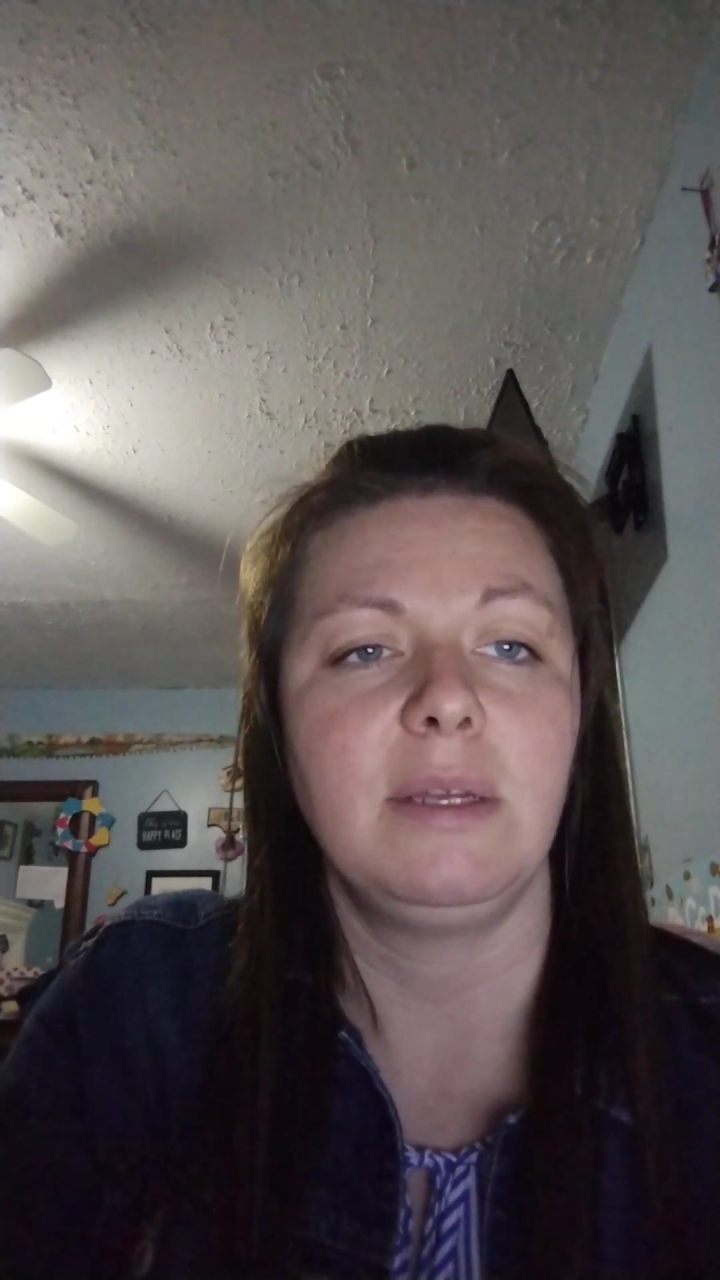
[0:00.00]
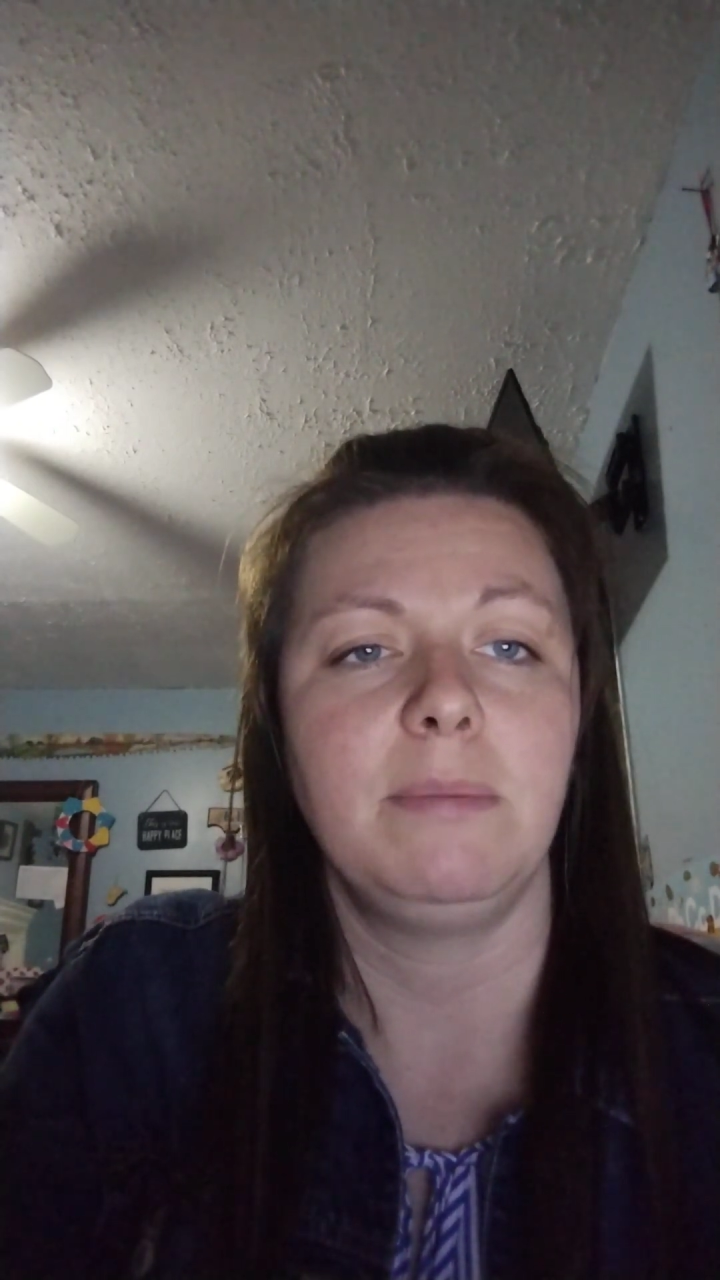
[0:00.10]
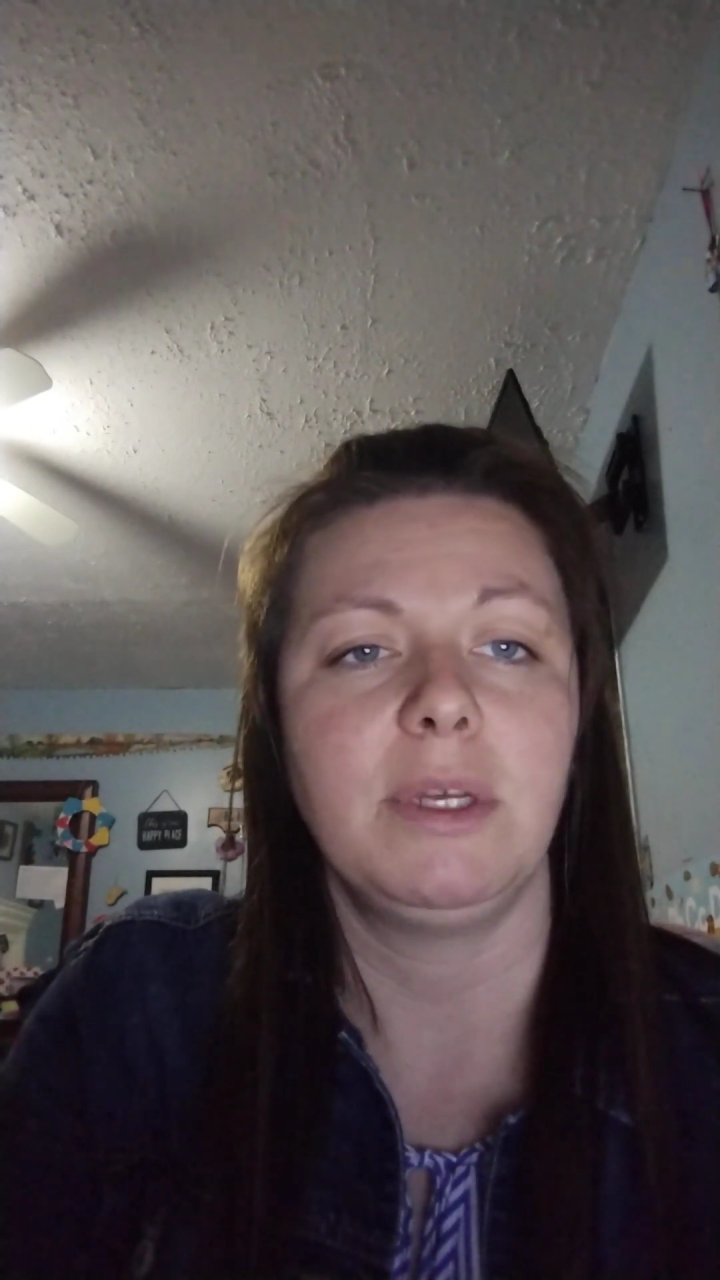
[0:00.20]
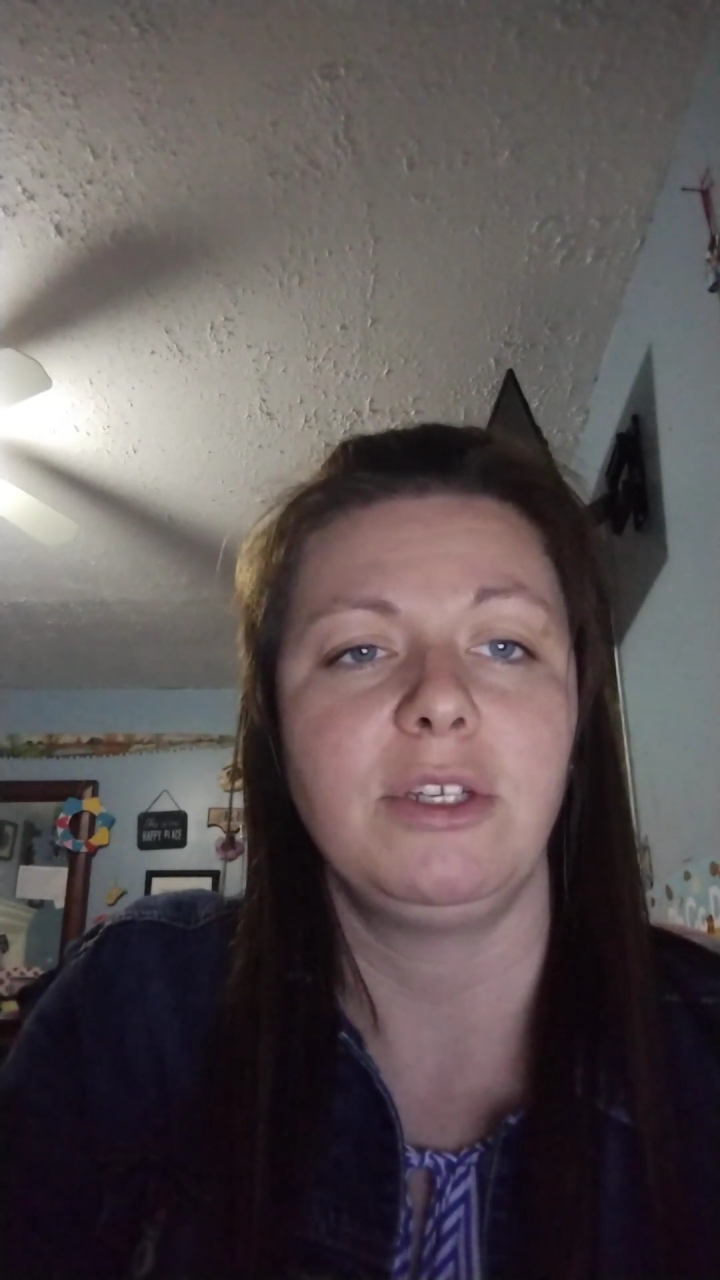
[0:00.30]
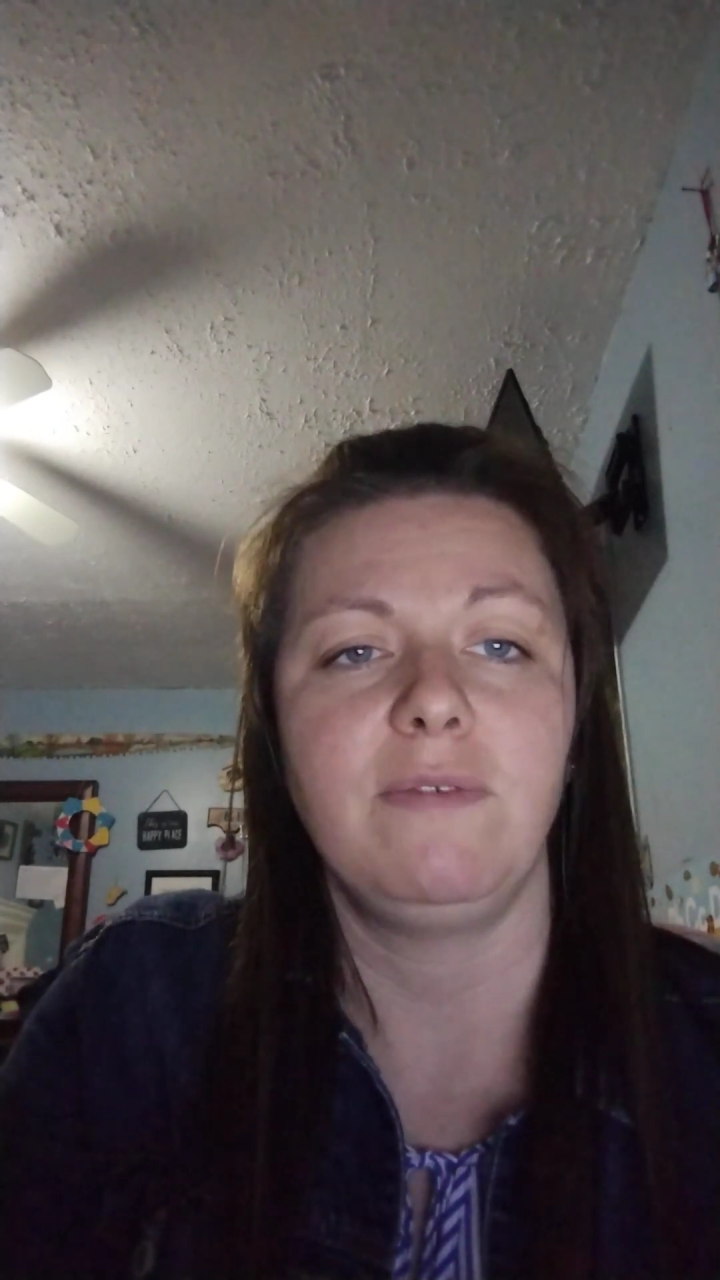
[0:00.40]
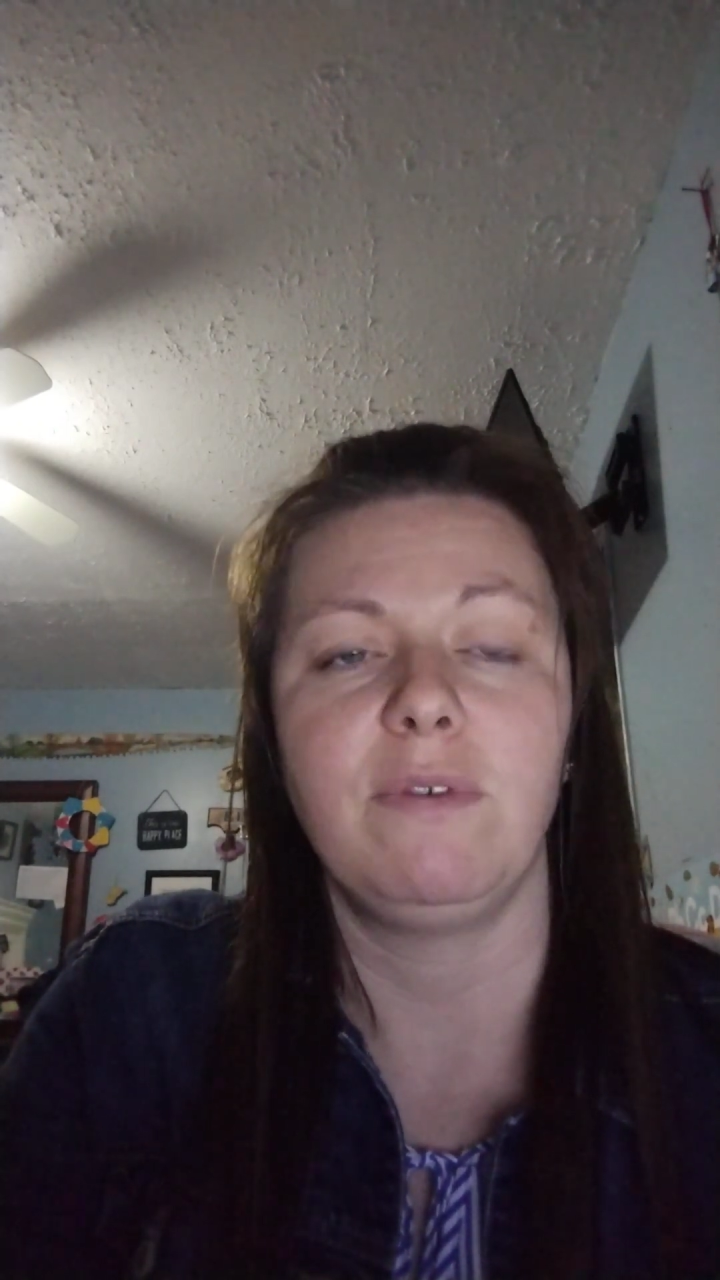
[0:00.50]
much